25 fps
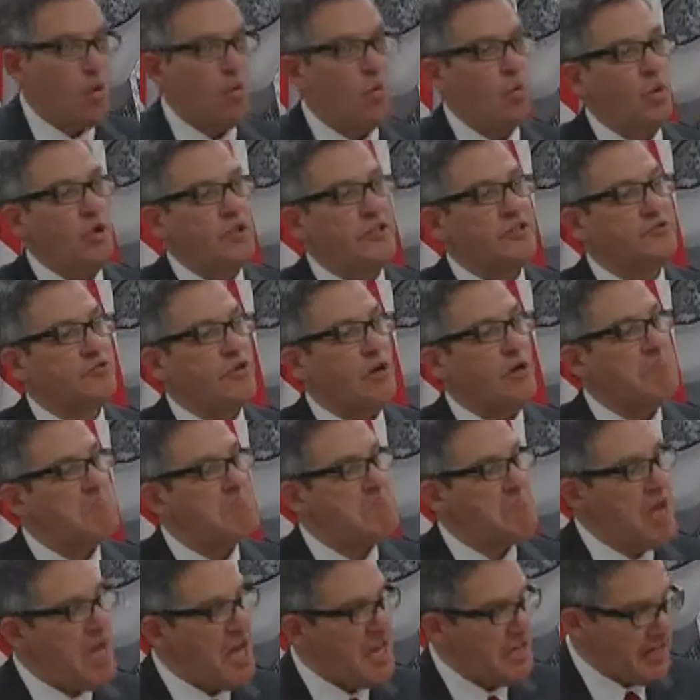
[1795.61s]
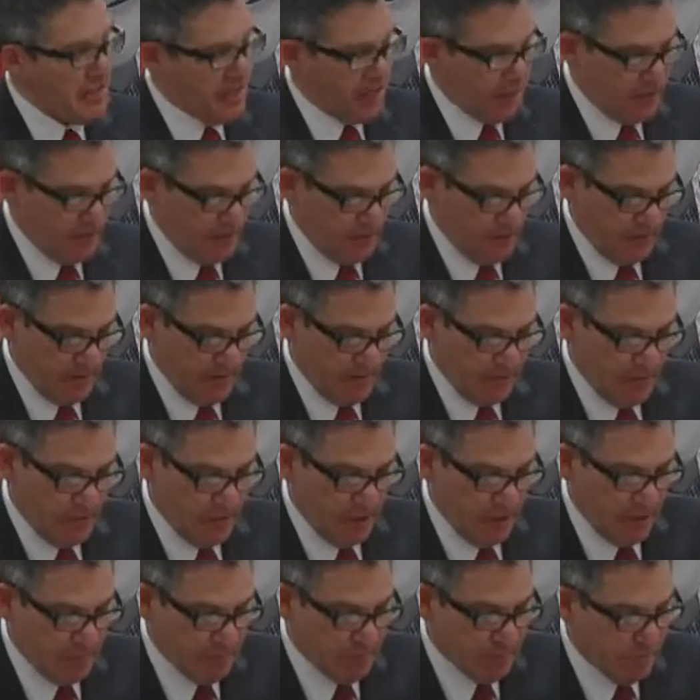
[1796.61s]
will dramatically
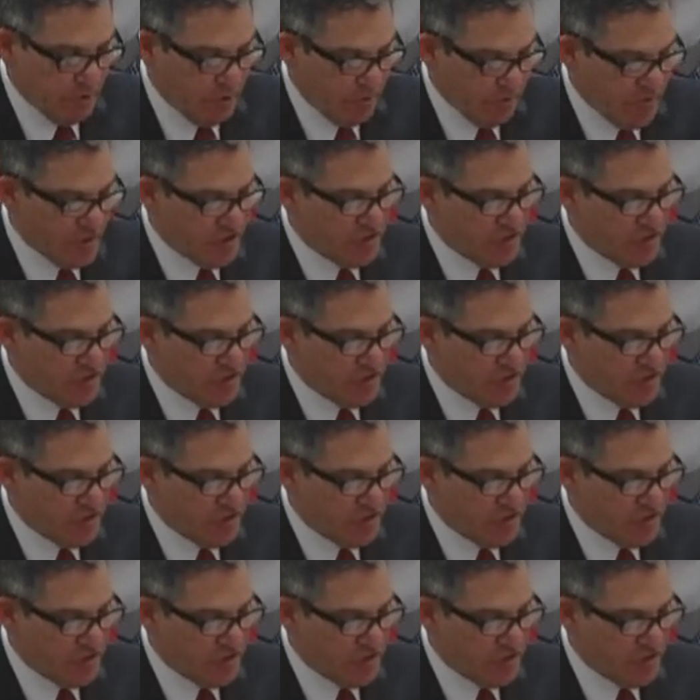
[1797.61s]
improve